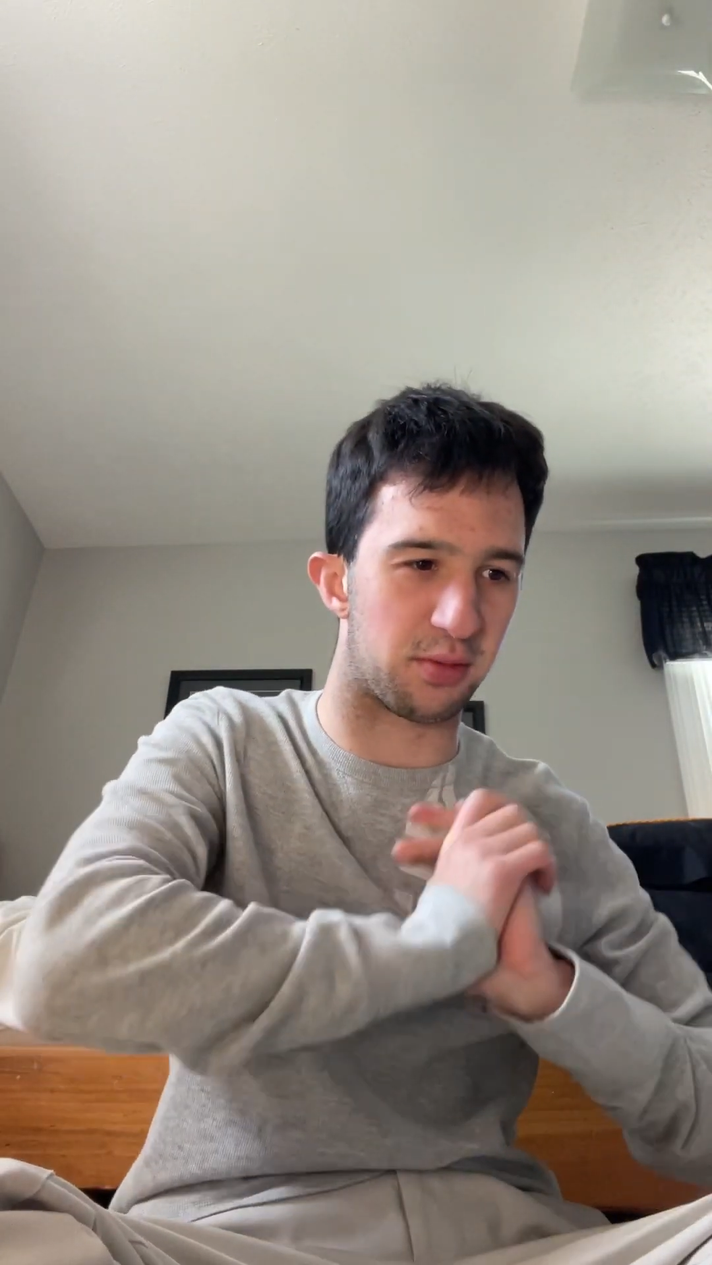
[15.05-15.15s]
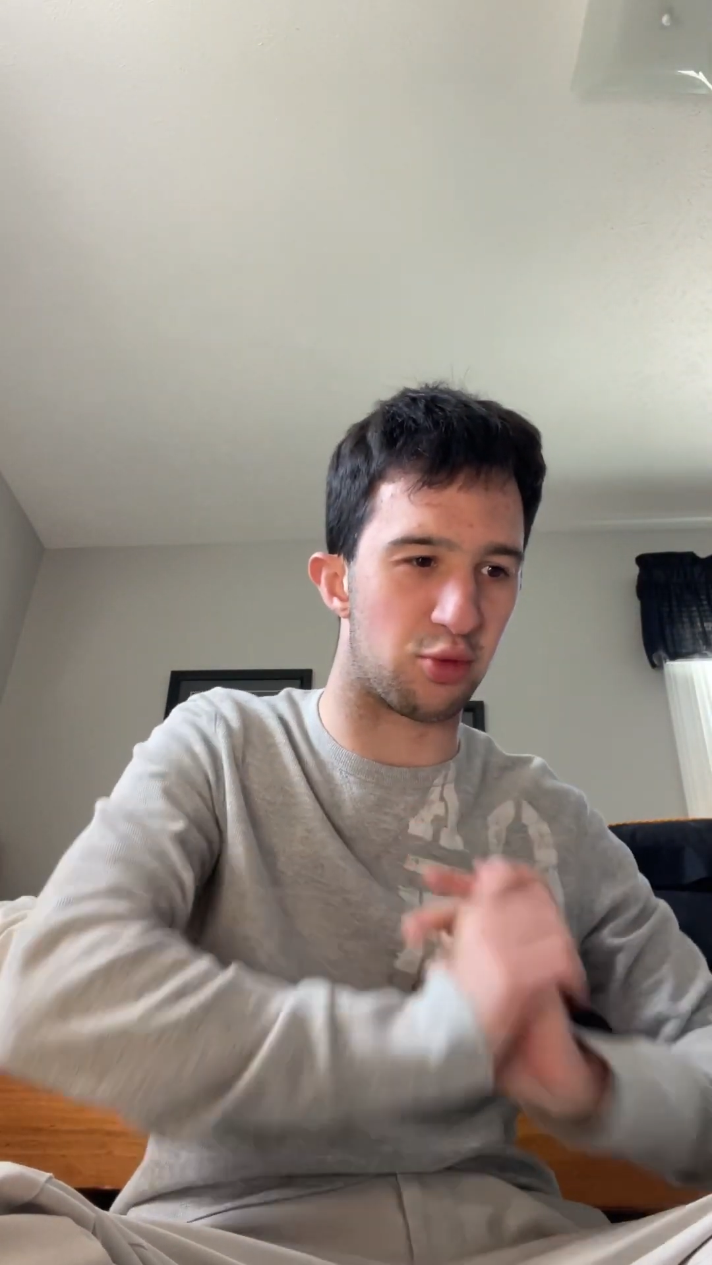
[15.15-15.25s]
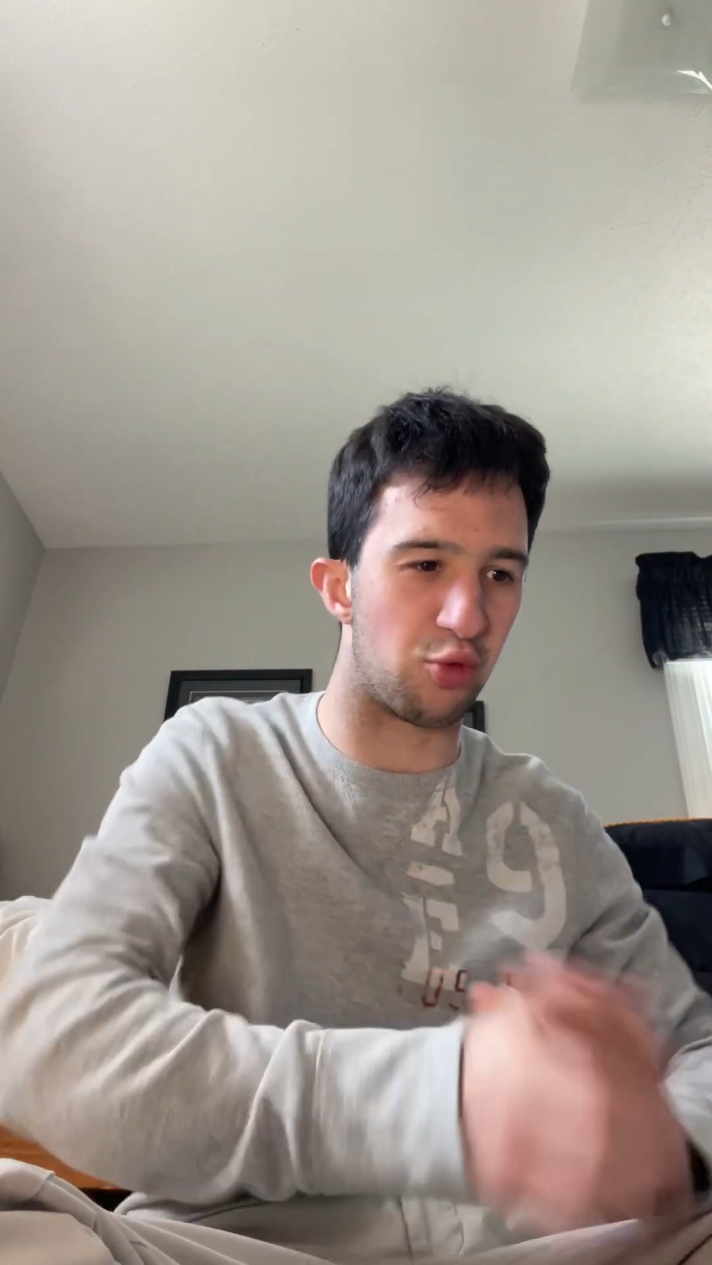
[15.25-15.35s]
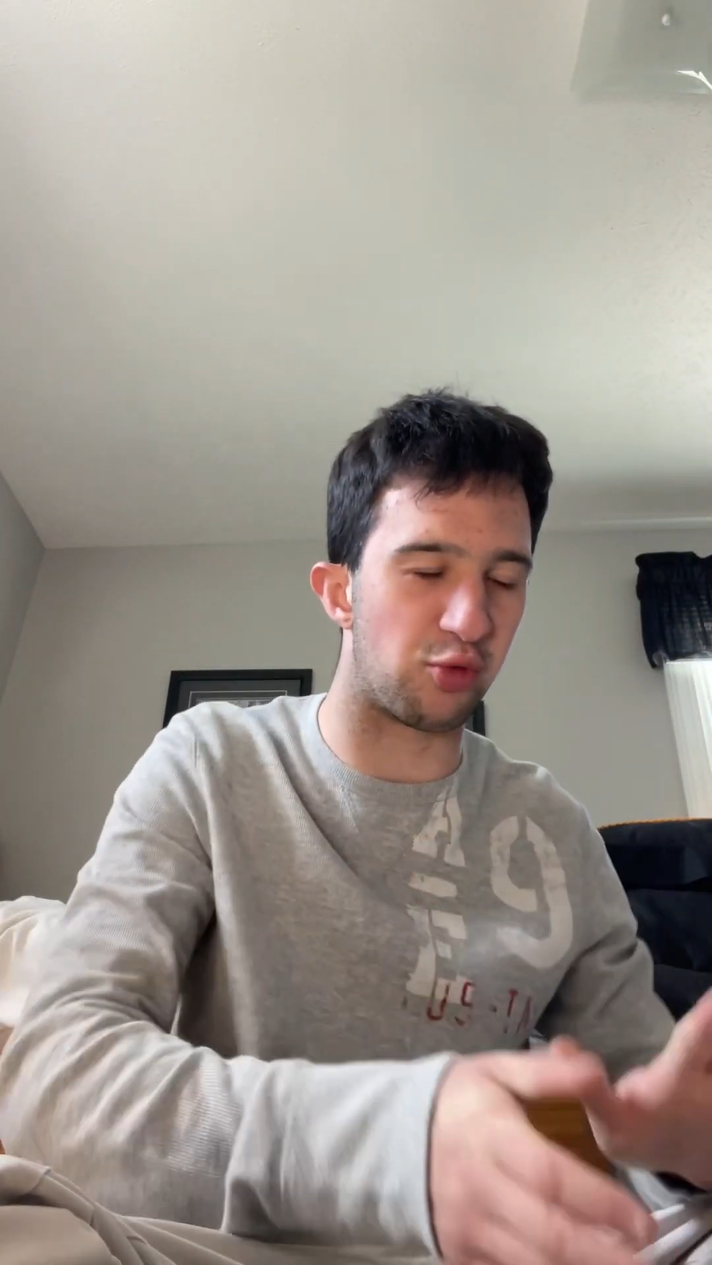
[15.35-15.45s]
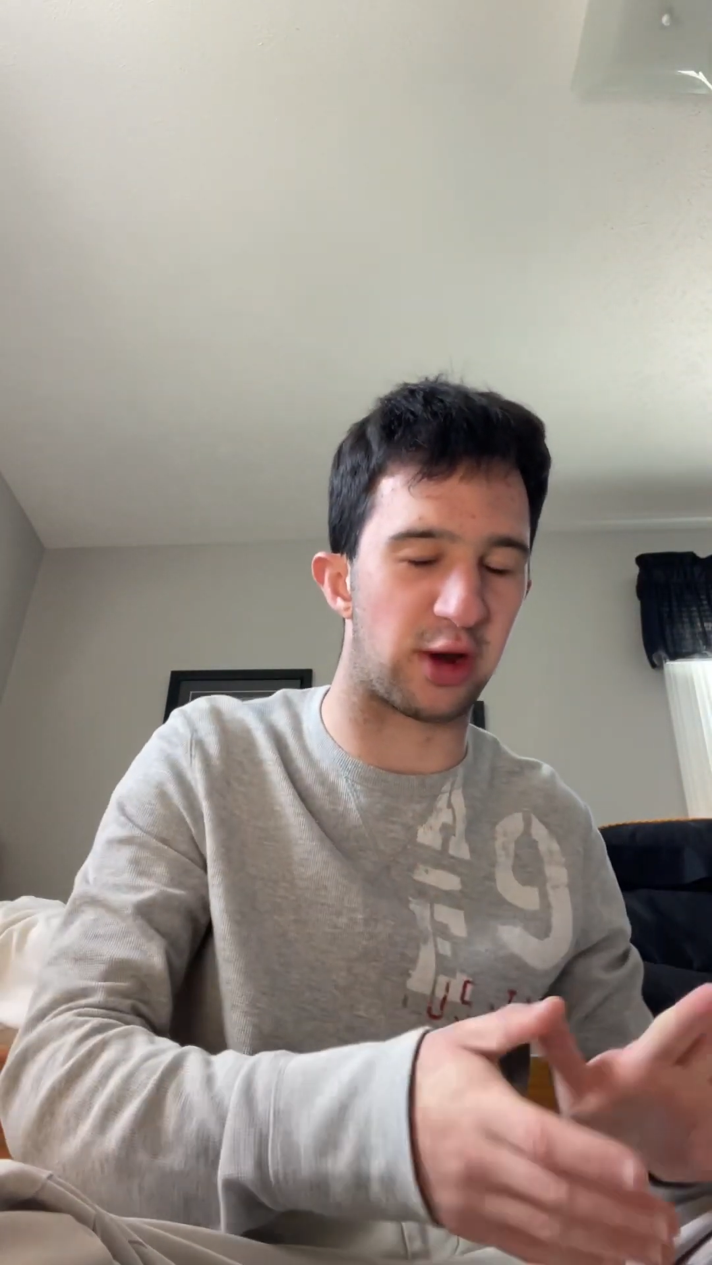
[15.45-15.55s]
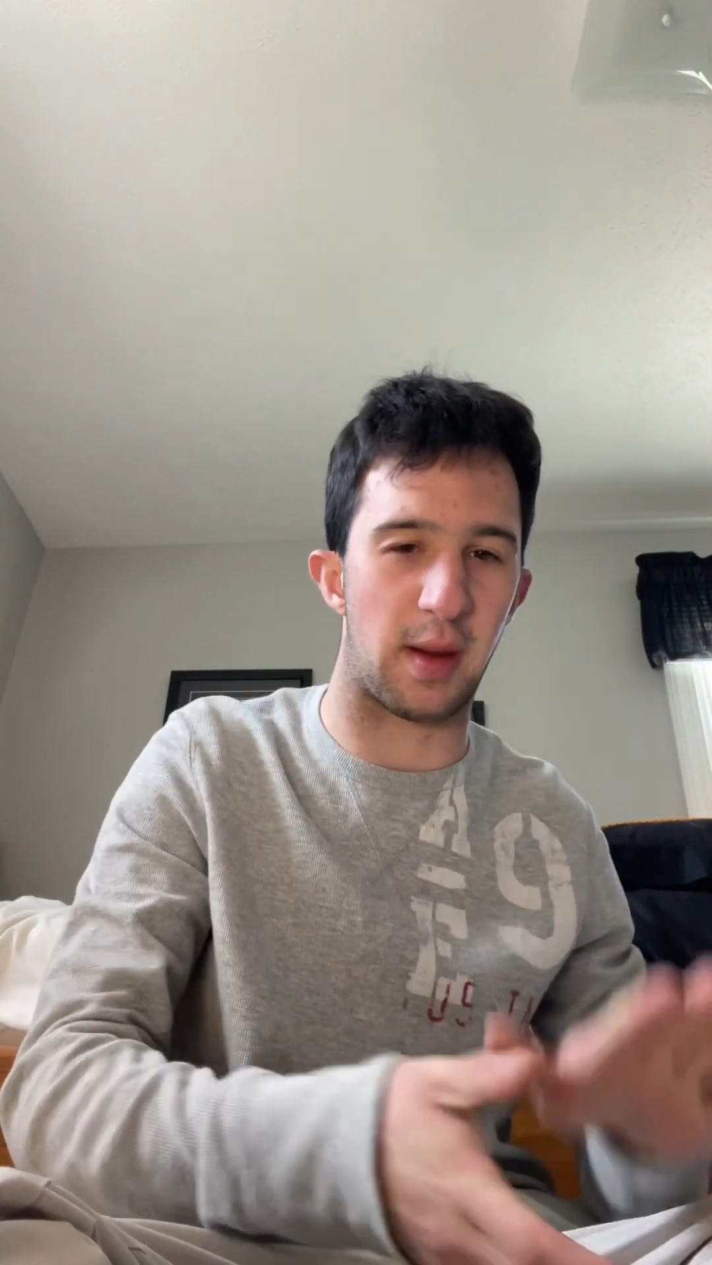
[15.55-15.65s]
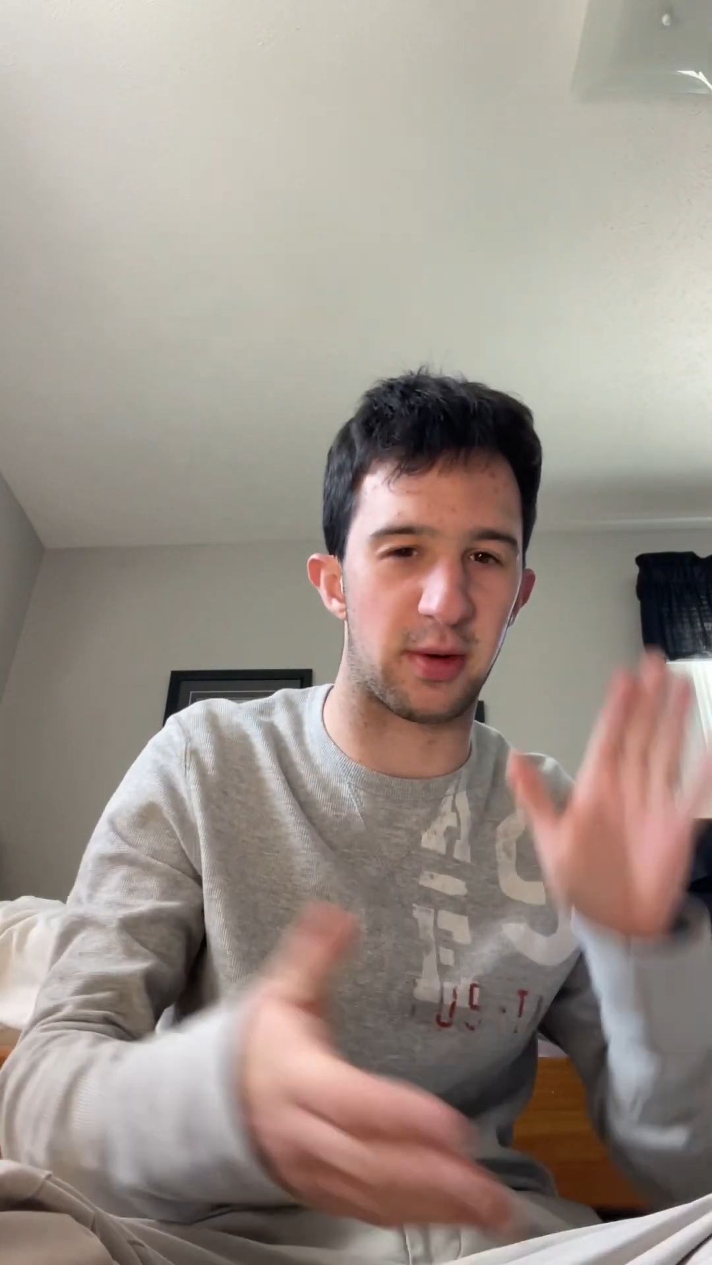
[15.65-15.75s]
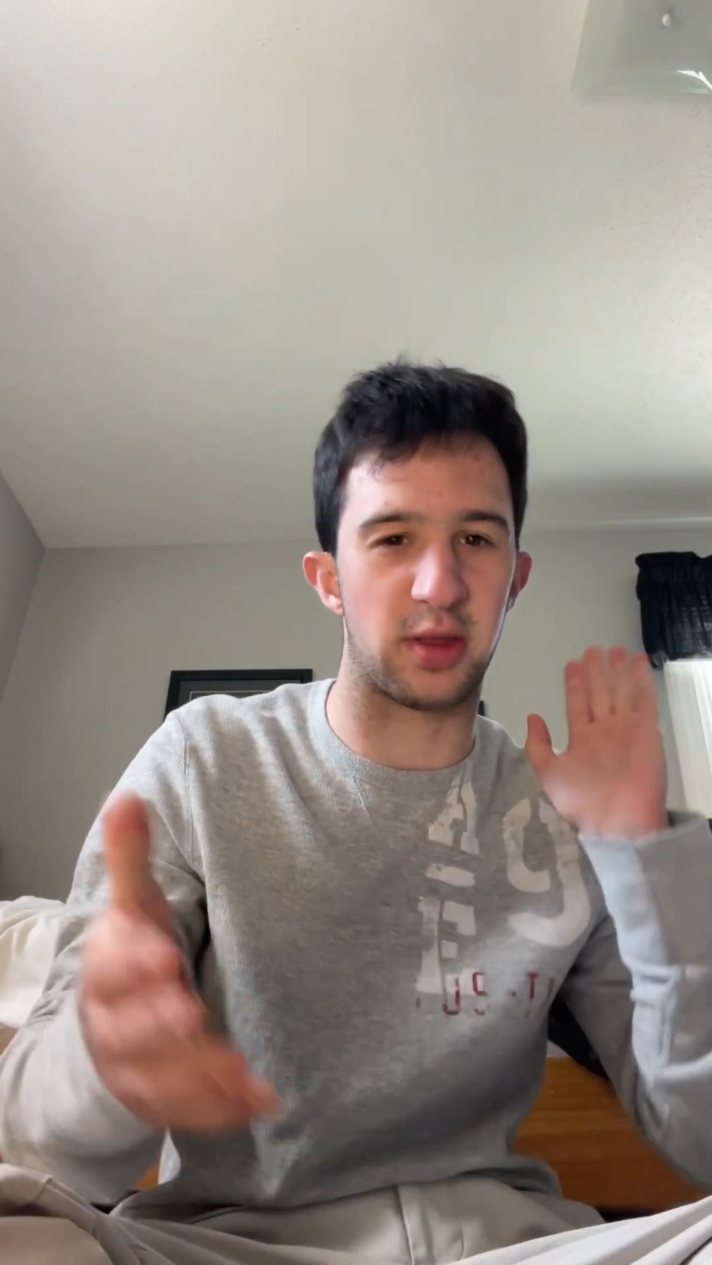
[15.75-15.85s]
moves that happened,